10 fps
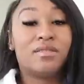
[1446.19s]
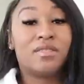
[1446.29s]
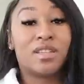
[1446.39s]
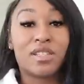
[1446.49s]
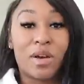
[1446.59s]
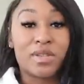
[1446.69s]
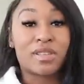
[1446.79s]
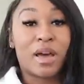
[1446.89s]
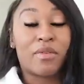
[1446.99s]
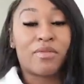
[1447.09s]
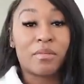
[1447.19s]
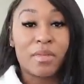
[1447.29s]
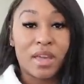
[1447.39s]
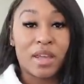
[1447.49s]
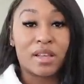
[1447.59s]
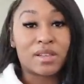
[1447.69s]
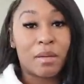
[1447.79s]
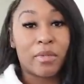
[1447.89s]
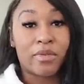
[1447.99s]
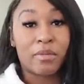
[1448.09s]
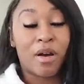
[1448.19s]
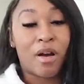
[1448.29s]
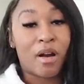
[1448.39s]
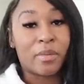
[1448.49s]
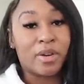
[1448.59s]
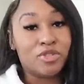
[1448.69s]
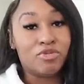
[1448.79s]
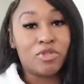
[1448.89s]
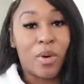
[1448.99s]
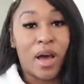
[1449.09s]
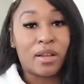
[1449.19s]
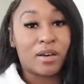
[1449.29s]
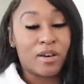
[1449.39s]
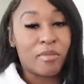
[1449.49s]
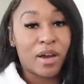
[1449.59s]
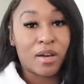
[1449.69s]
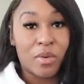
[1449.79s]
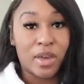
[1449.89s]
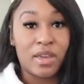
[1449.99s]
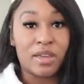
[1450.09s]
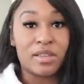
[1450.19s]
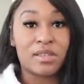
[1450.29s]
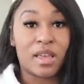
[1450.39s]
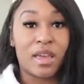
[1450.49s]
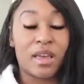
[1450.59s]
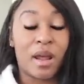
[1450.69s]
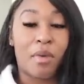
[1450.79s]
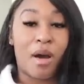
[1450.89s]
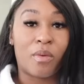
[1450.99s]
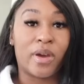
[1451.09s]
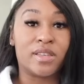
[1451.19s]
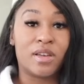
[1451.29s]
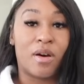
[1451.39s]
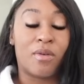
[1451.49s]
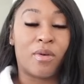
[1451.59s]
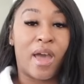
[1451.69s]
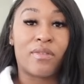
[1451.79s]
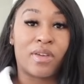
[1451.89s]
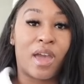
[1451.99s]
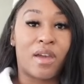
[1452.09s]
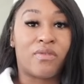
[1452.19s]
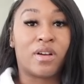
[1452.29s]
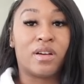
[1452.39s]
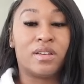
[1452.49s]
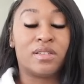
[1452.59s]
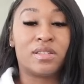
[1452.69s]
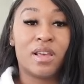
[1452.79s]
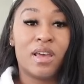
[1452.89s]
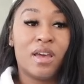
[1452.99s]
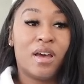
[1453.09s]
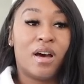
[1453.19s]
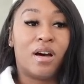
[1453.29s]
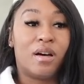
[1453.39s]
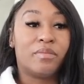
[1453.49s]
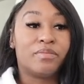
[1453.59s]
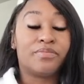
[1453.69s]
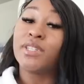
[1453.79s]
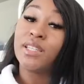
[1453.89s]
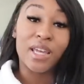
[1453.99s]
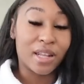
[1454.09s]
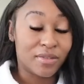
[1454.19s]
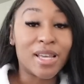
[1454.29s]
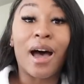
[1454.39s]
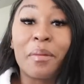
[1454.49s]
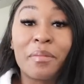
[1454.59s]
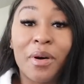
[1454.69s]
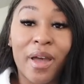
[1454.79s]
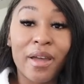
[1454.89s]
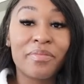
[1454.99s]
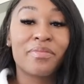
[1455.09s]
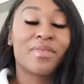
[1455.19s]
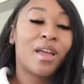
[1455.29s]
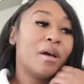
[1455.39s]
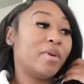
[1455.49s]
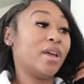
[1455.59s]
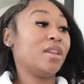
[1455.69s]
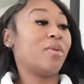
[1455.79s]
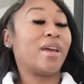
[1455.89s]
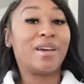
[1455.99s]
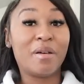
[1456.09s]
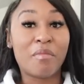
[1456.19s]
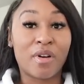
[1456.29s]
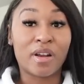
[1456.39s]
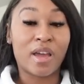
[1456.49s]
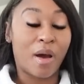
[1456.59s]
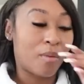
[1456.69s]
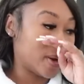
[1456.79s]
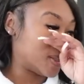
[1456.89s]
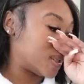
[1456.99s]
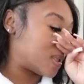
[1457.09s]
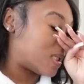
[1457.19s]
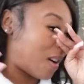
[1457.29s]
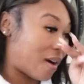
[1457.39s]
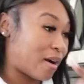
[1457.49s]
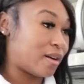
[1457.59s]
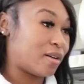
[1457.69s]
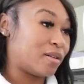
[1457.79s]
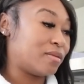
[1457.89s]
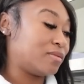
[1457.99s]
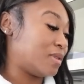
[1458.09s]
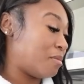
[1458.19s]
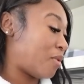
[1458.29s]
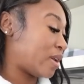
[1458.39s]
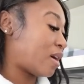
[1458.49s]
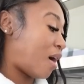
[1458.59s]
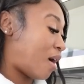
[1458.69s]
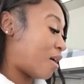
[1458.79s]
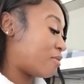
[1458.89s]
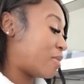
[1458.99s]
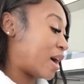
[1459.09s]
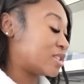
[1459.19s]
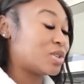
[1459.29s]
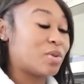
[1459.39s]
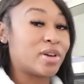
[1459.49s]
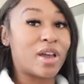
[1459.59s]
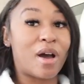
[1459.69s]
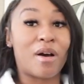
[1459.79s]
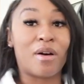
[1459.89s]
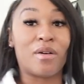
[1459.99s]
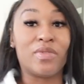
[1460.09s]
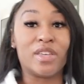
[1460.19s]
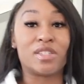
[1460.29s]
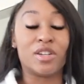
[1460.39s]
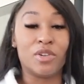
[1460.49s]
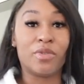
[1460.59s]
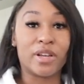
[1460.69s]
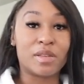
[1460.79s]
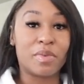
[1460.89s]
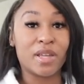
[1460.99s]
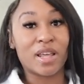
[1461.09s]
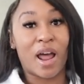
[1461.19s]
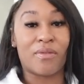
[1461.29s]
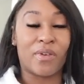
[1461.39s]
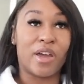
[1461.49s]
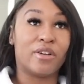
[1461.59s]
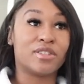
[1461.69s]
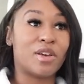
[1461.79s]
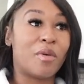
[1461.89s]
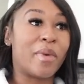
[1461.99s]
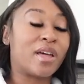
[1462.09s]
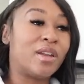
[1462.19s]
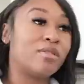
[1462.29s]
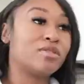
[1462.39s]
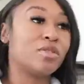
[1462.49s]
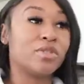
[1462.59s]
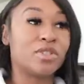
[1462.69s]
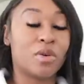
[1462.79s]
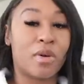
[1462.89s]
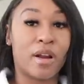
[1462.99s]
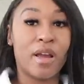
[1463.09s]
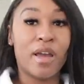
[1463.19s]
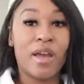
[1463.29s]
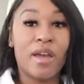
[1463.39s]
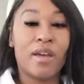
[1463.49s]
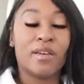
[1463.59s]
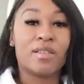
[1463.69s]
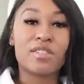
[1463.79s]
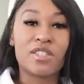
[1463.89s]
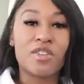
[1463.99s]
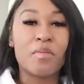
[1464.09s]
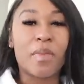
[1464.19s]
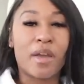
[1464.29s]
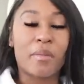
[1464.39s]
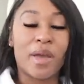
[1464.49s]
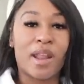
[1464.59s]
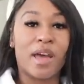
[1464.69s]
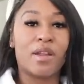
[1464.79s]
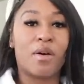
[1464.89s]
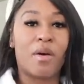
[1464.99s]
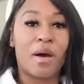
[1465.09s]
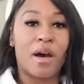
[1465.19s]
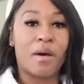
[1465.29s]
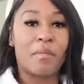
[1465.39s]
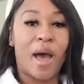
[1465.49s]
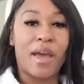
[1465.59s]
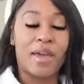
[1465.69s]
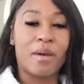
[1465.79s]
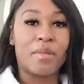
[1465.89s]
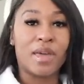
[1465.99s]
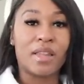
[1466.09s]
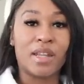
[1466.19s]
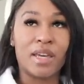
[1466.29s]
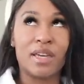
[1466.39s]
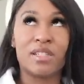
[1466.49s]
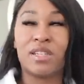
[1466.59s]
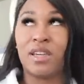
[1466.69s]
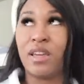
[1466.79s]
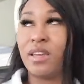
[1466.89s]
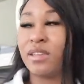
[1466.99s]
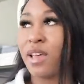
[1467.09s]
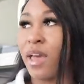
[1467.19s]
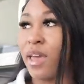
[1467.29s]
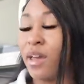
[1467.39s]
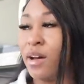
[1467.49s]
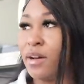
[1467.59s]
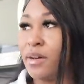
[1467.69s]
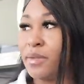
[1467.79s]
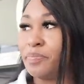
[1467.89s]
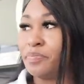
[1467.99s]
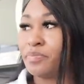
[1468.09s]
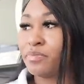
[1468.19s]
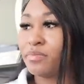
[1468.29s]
just know it's coming from me and it's coming from the heart because you know I love my queens and I'm always going to advocate for us um, to the end of time, okay? But anyway, good morning. I wanted to start the morning off by showing y'all this new recipe that I found. So make a long story short, those of you may or may not know, um, I am Ming Lee. She is a, um,